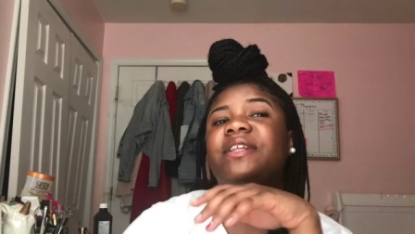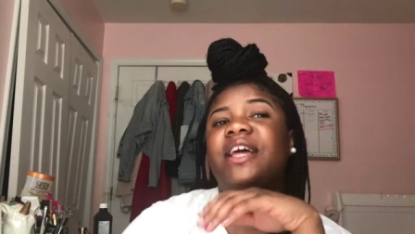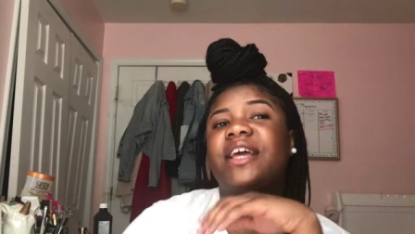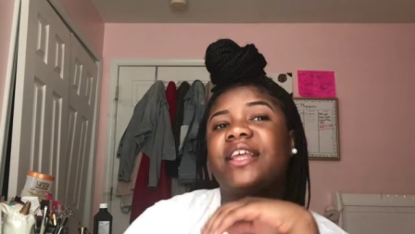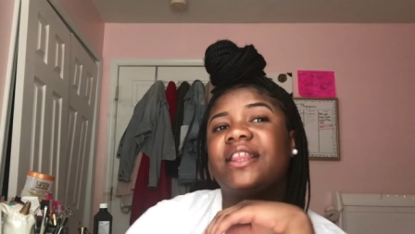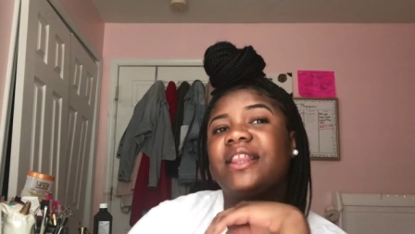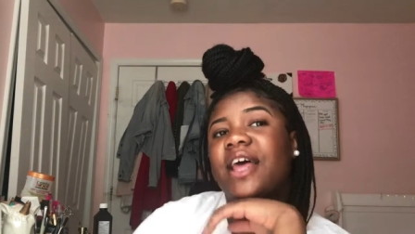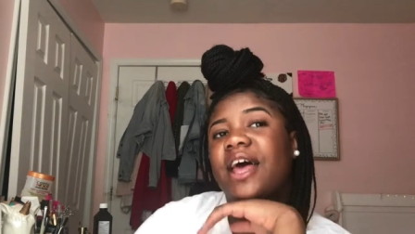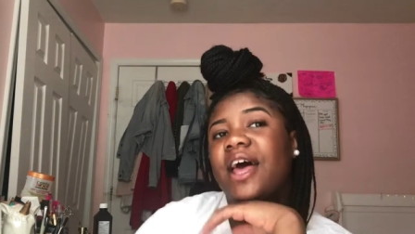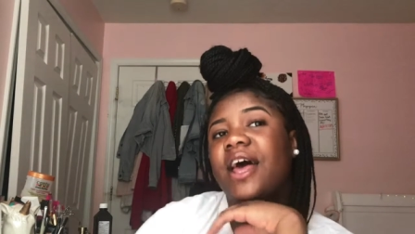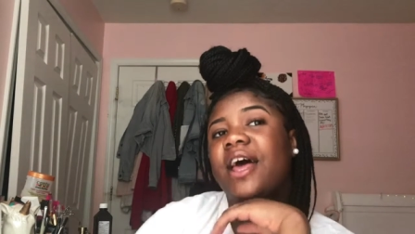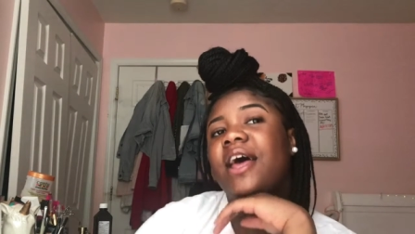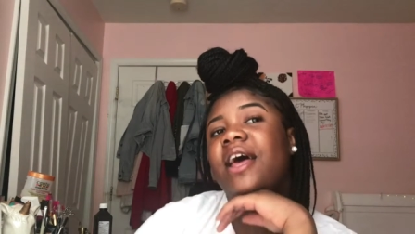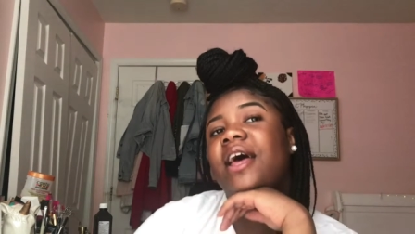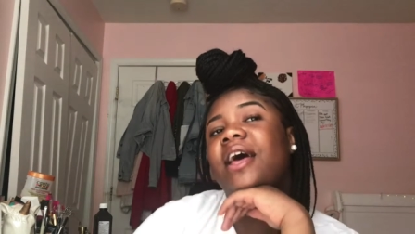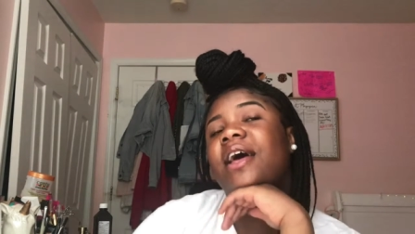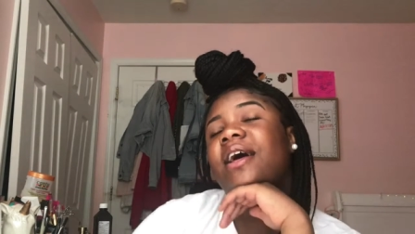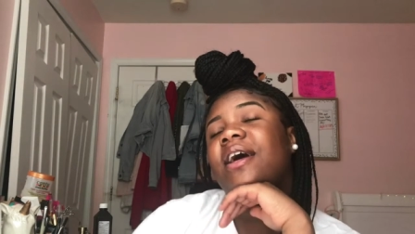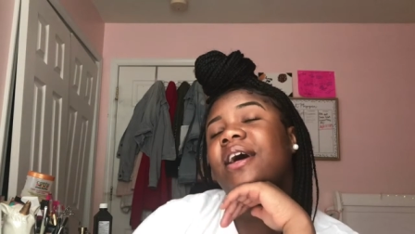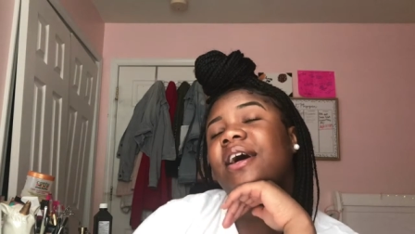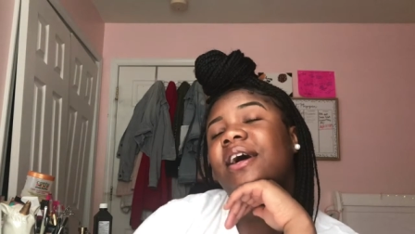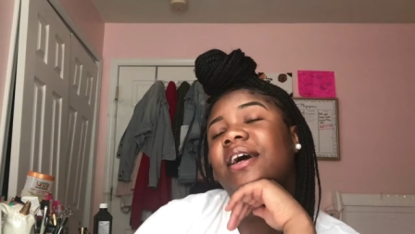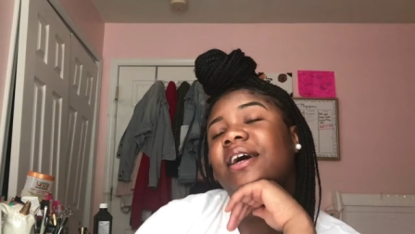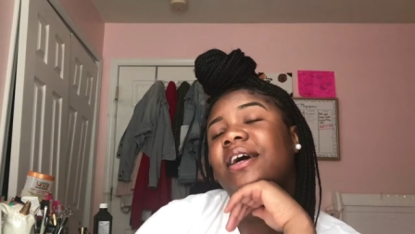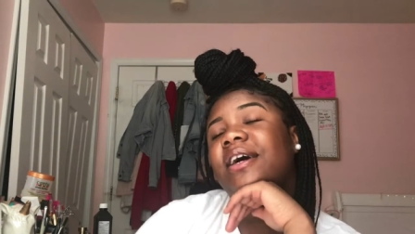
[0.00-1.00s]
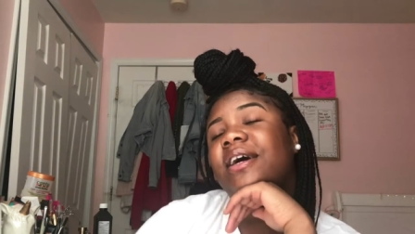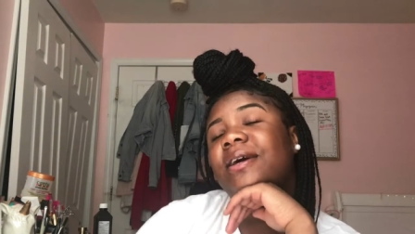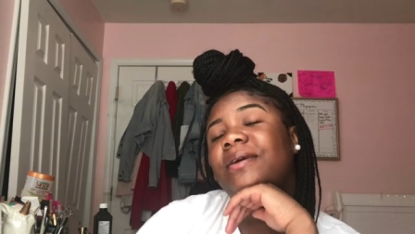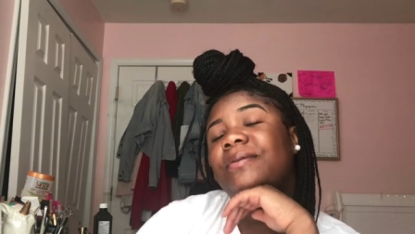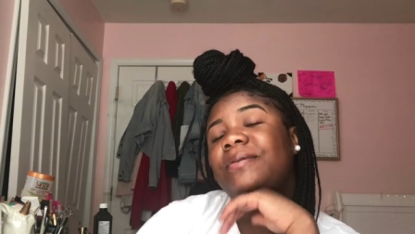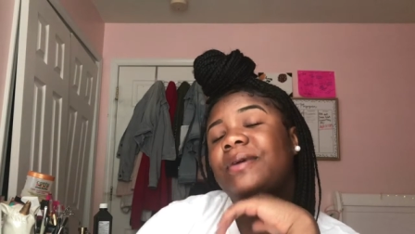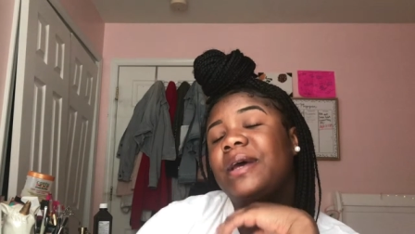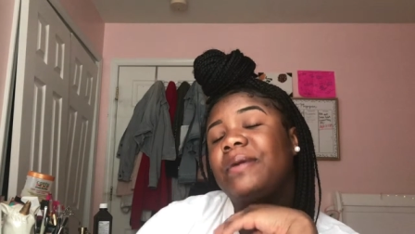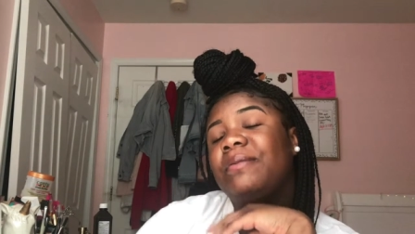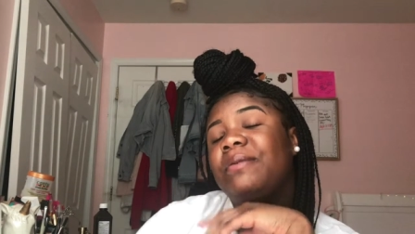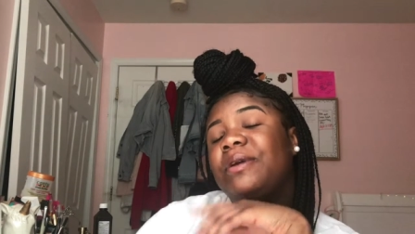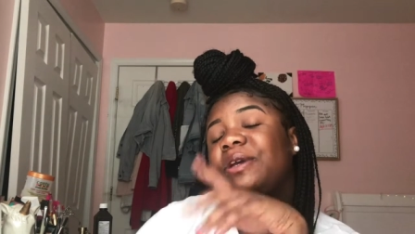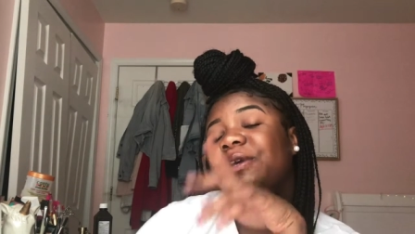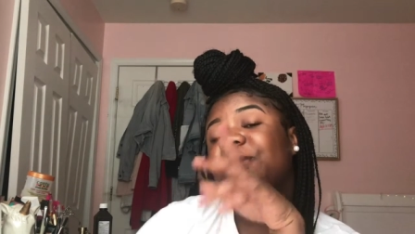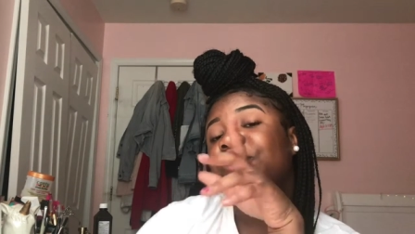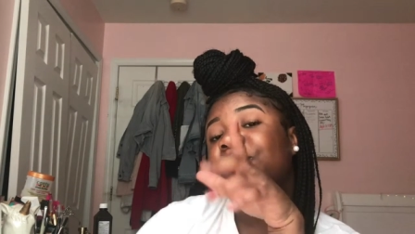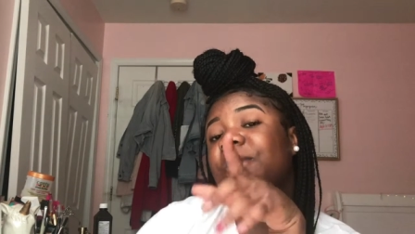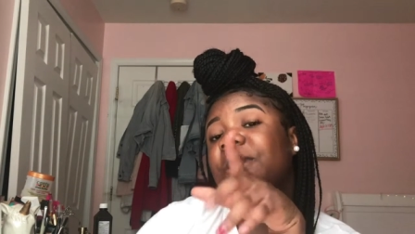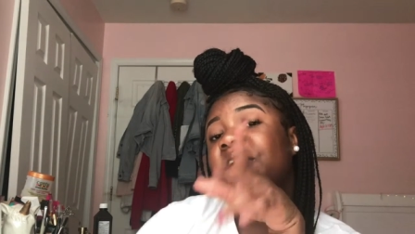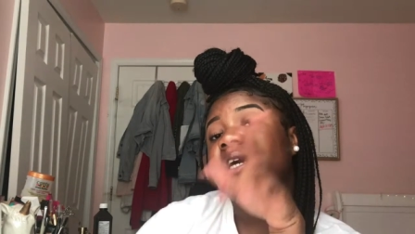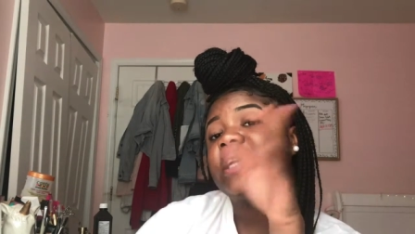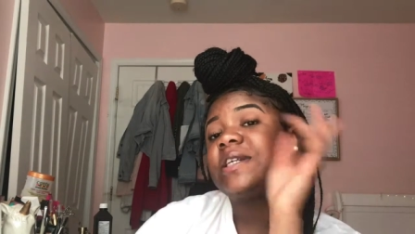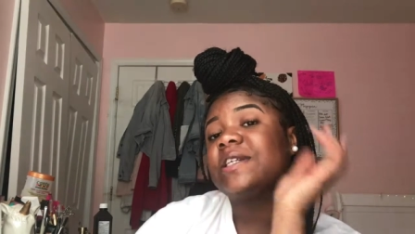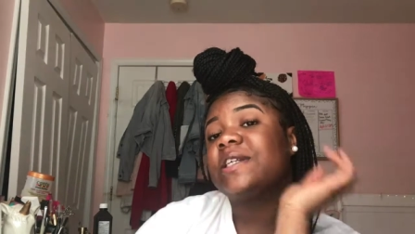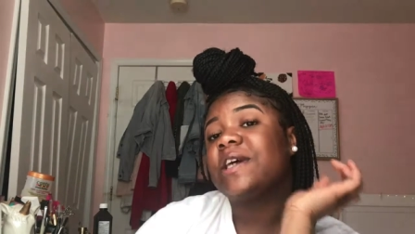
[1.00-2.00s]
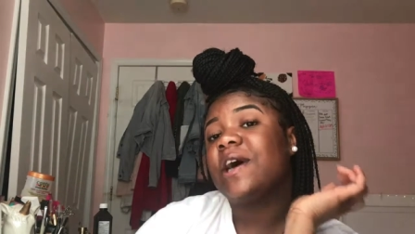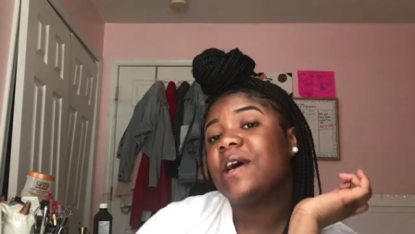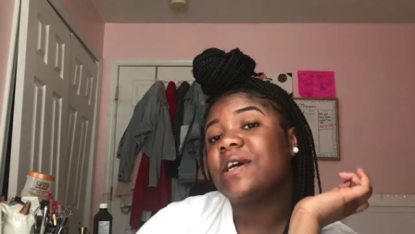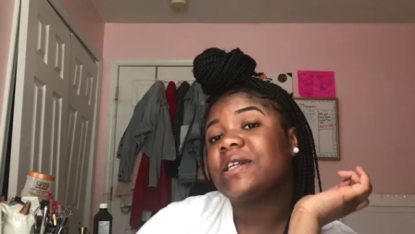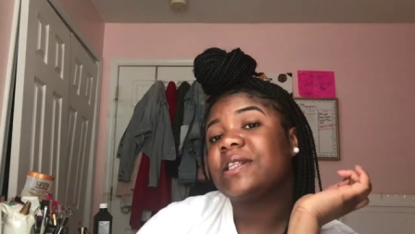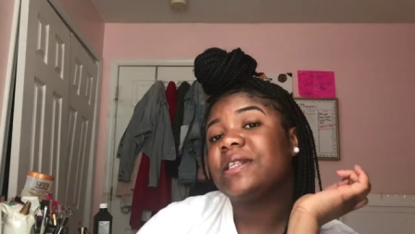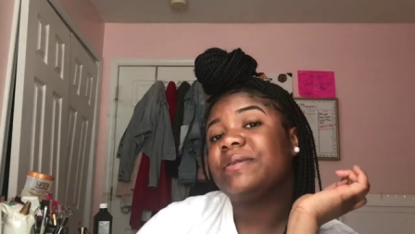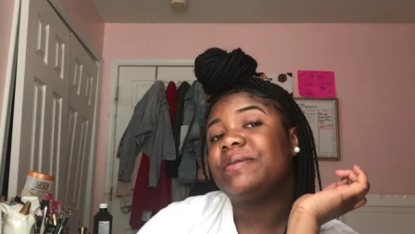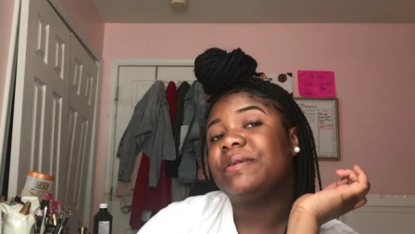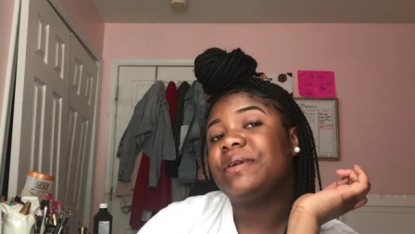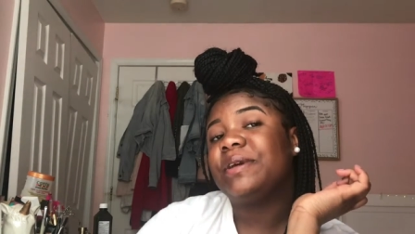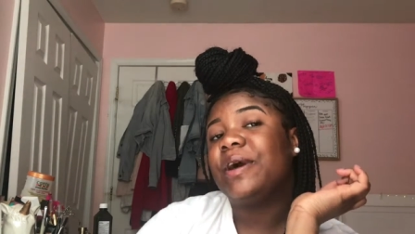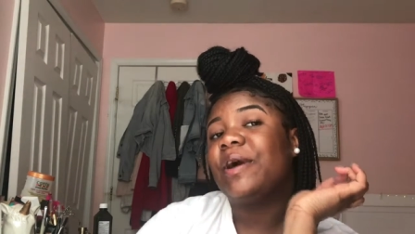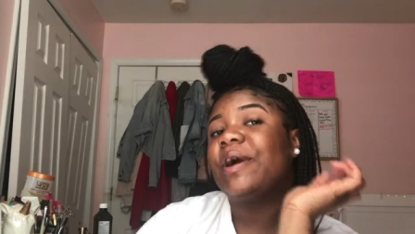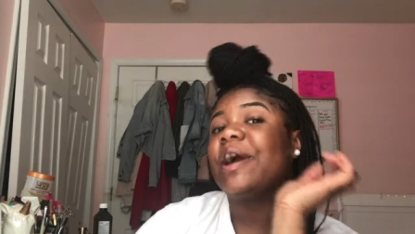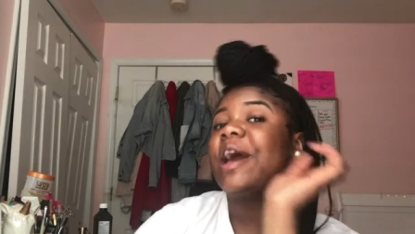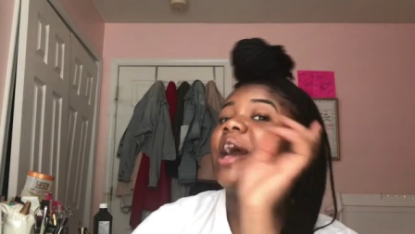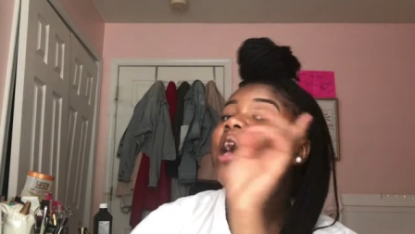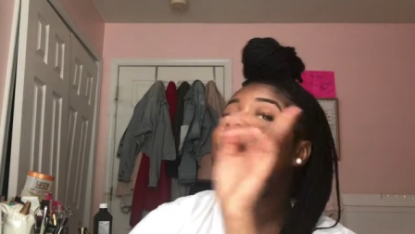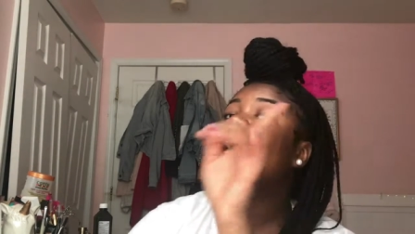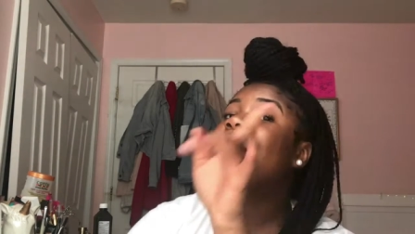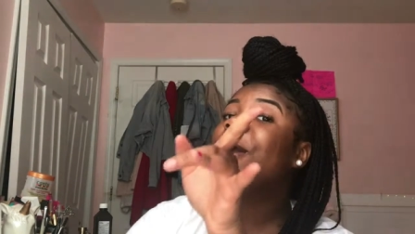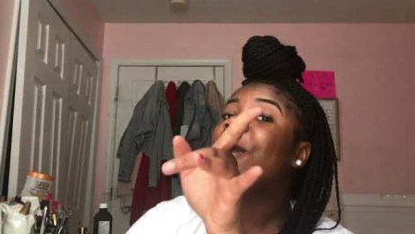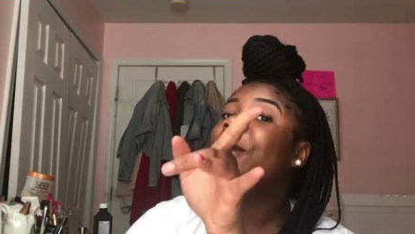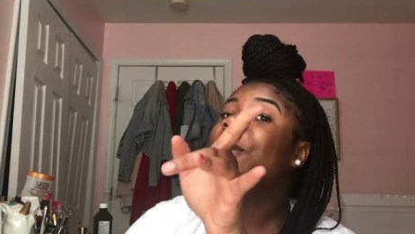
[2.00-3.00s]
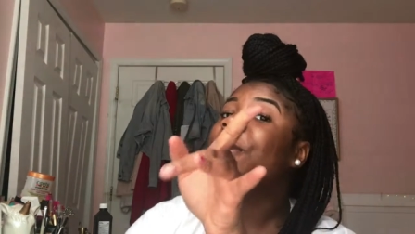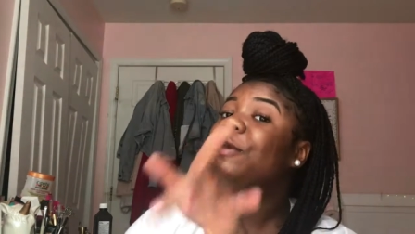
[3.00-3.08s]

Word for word: Like that, uh-huh, baby, you can't talk to me, okay?